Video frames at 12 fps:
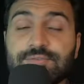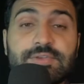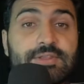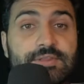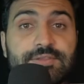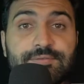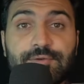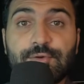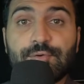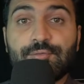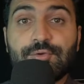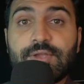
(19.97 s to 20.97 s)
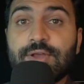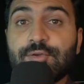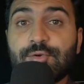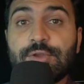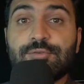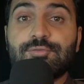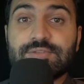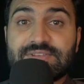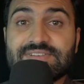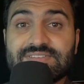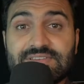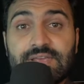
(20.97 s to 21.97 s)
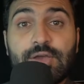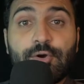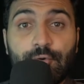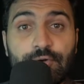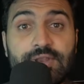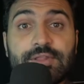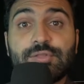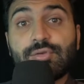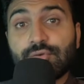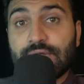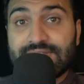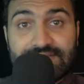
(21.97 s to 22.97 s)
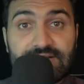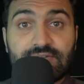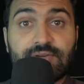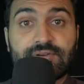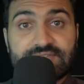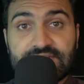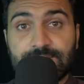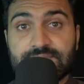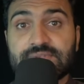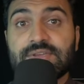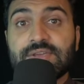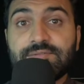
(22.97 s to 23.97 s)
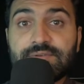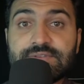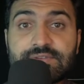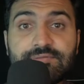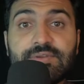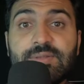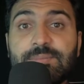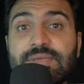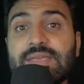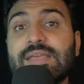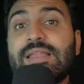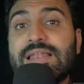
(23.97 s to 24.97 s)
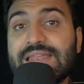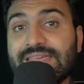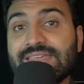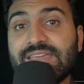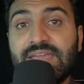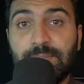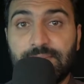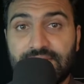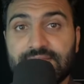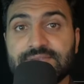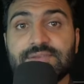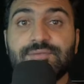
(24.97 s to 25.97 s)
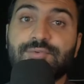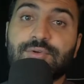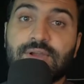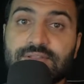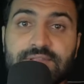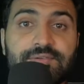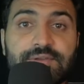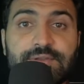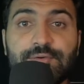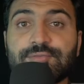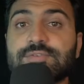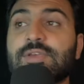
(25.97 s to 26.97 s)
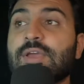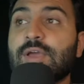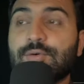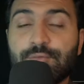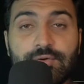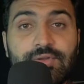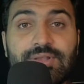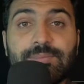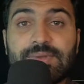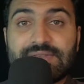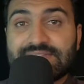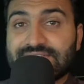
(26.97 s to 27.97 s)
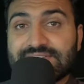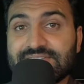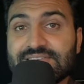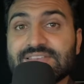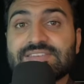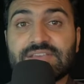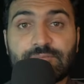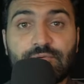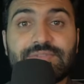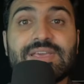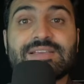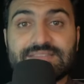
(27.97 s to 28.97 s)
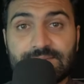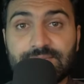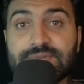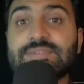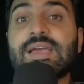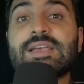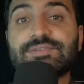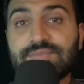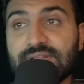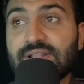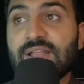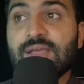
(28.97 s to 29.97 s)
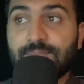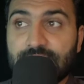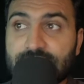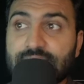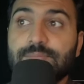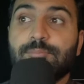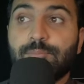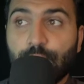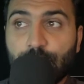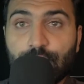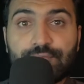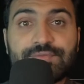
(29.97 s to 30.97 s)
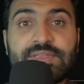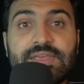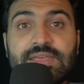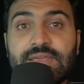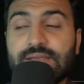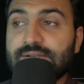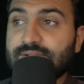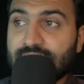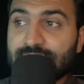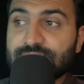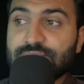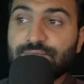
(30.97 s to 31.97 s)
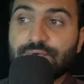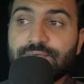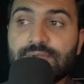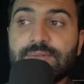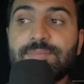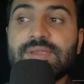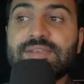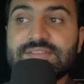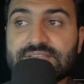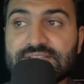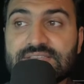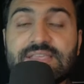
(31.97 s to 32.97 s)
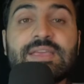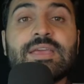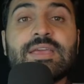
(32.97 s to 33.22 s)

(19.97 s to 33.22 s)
In this video we are going to discuss only theoretical concepts which will be laying a base for other videos. We will be discussing some of the examples as well, but more of the times we will be discussing